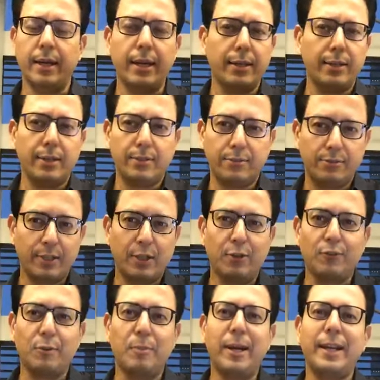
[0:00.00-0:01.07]
Another trick
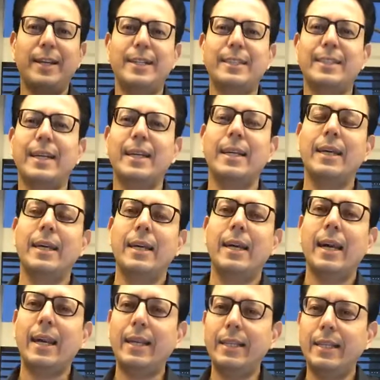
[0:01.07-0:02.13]
of the mind is that
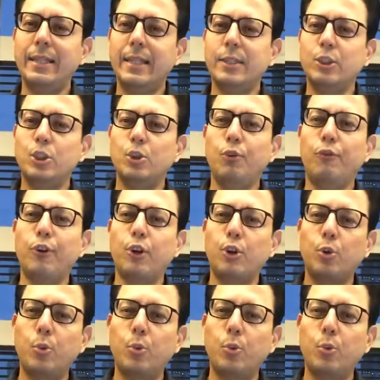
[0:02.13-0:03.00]
anything that you do for